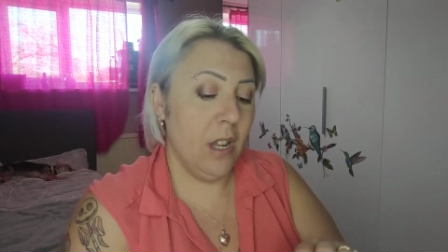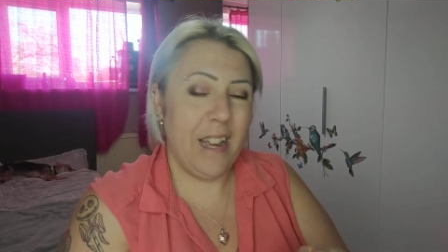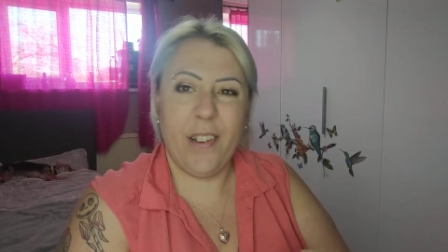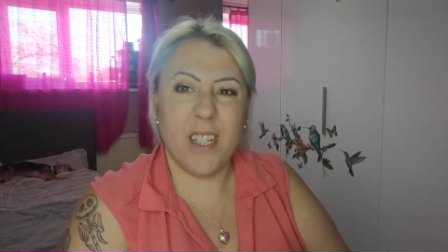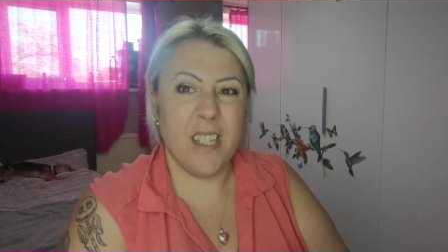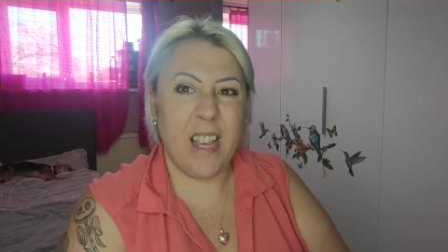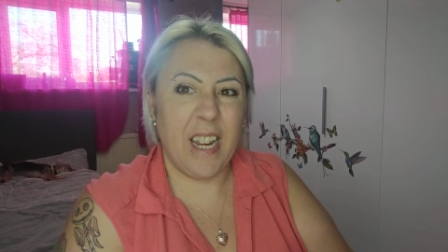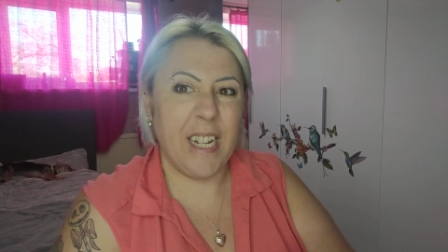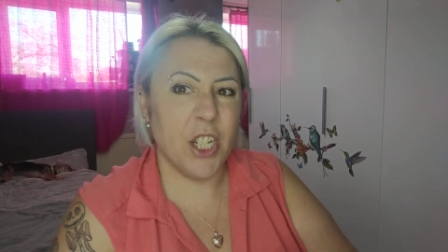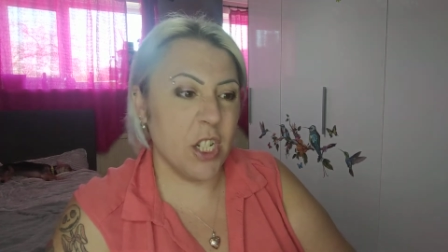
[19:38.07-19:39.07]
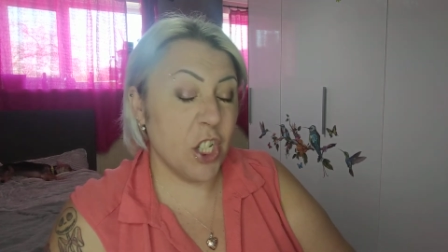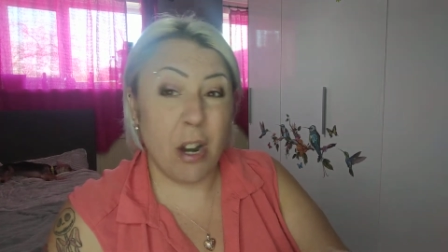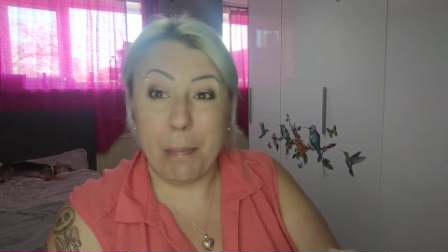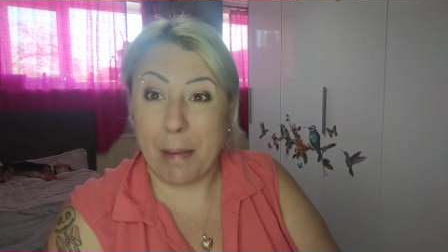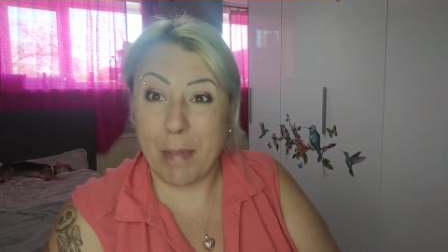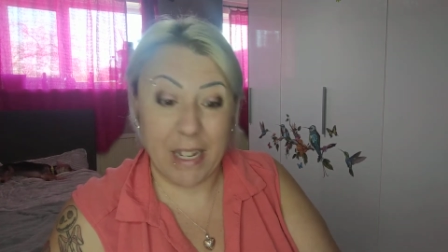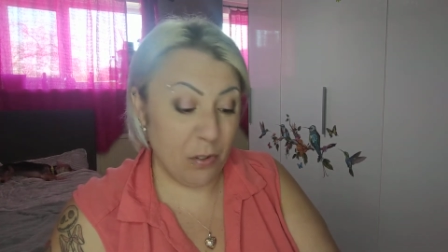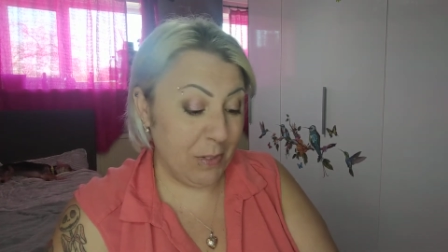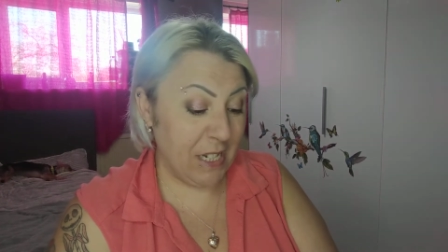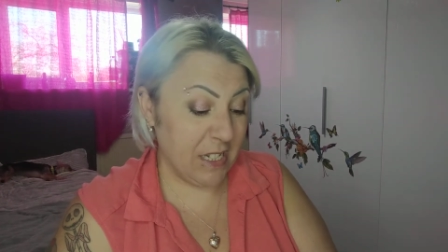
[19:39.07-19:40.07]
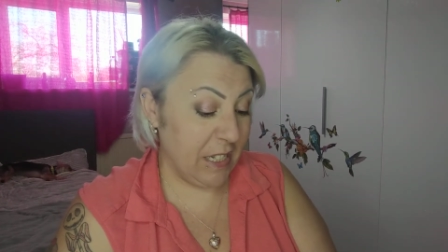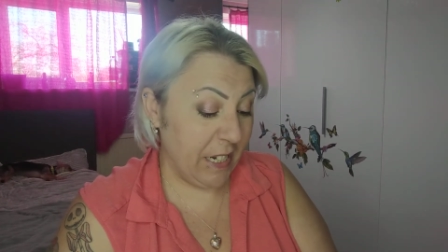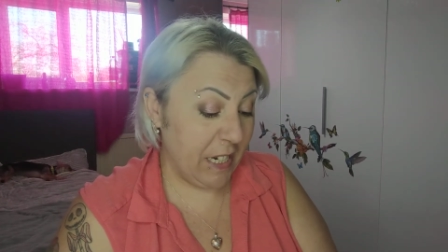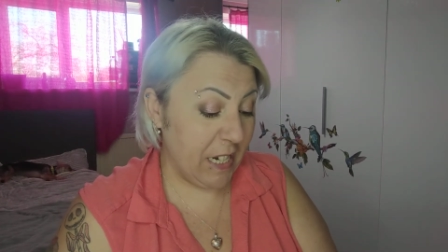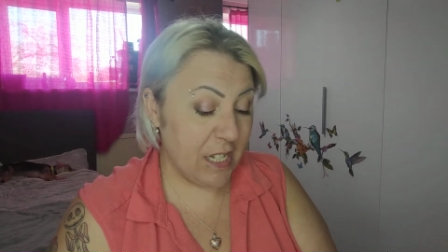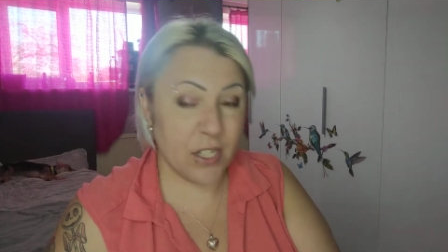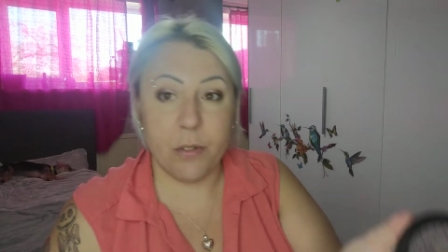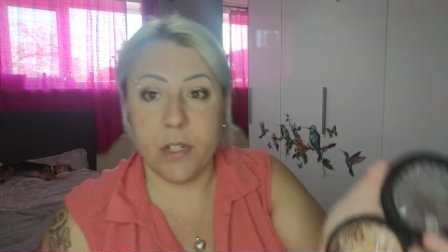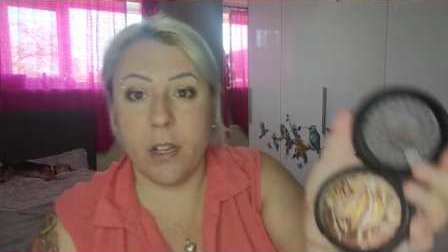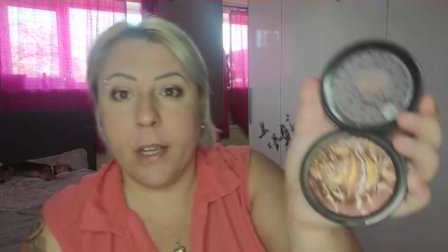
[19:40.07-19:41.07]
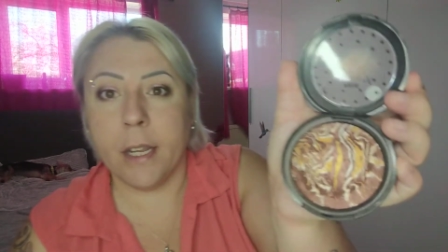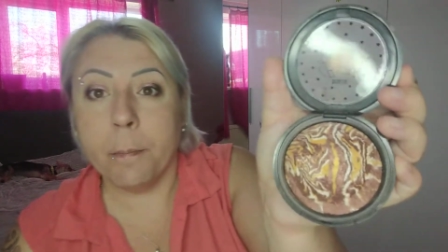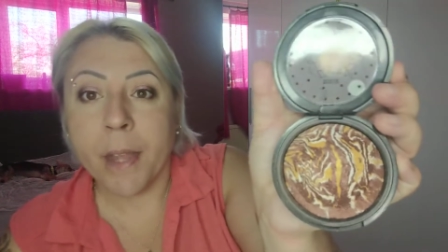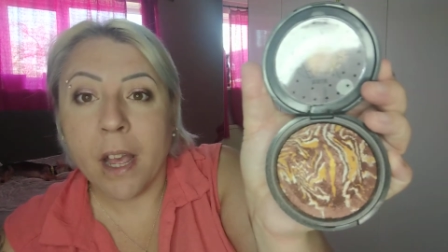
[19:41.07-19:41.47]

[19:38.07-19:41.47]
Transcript: I've had this ages, you know, my makeup needs cleaning, it's so dirty.